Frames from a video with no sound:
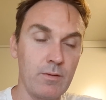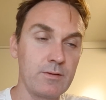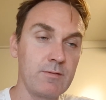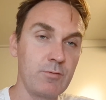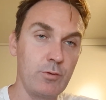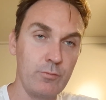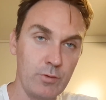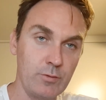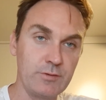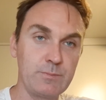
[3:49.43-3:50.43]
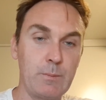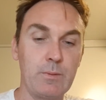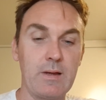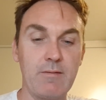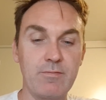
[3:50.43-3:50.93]
Lots of new rules.
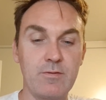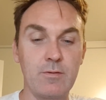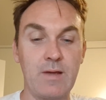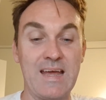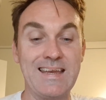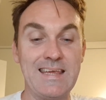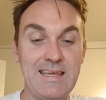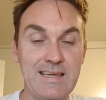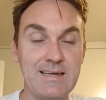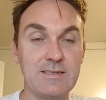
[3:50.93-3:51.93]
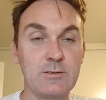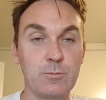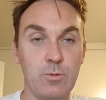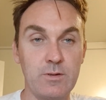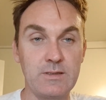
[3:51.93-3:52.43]
People have to adhere to
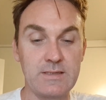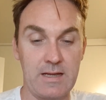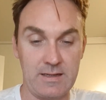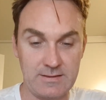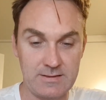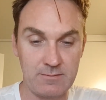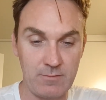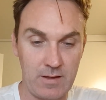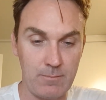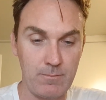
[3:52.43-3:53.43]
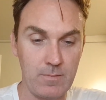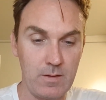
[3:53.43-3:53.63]
what is asked of them,